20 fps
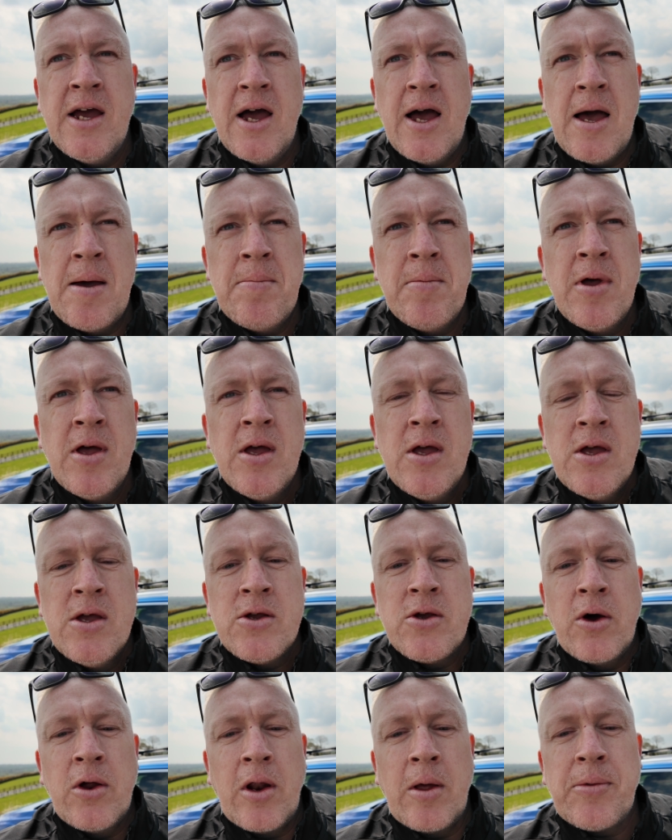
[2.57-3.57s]
I'm
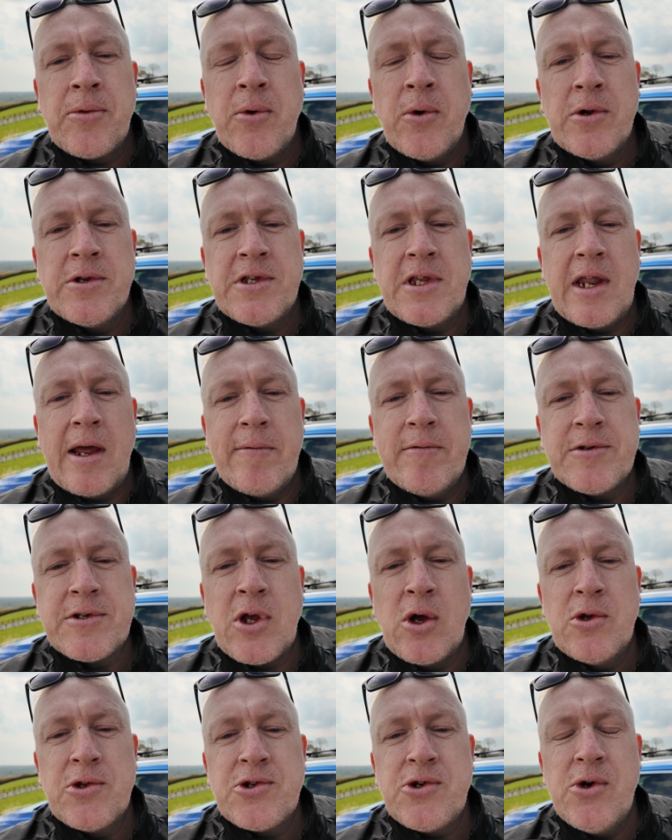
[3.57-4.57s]
going up towards the Devil's
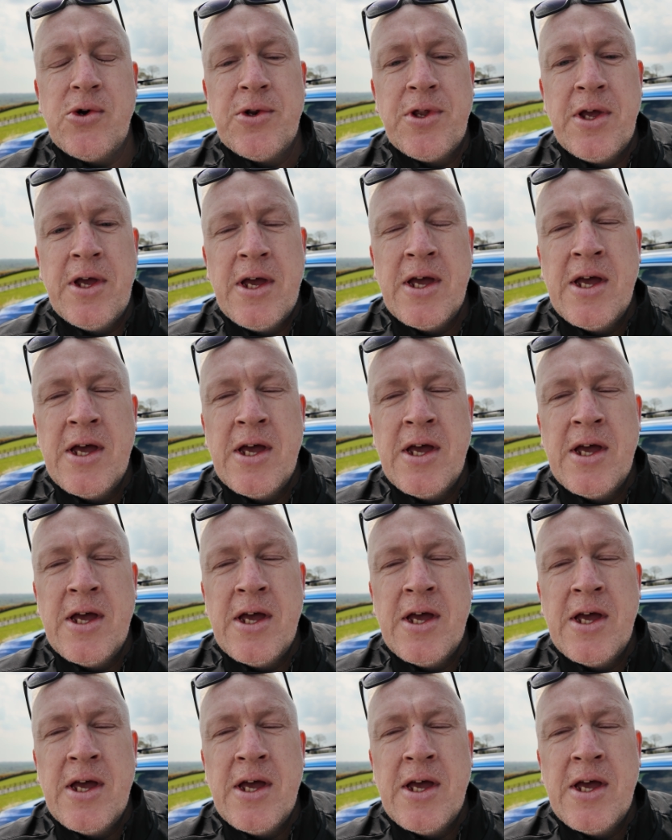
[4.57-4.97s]
Coast Road.